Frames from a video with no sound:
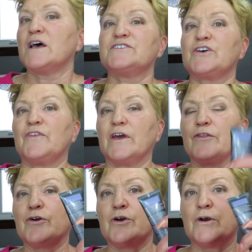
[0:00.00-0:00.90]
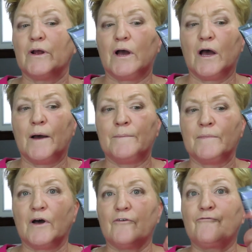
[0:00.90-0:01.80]
So the other
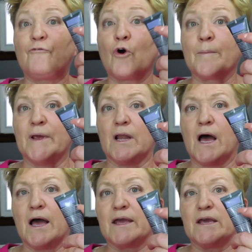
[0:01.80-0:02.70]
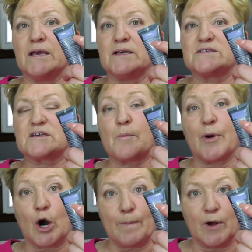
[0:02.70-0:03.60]
formula is
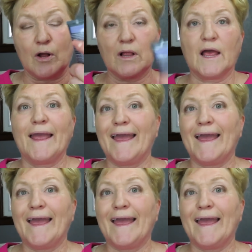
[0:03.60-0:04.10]
purple,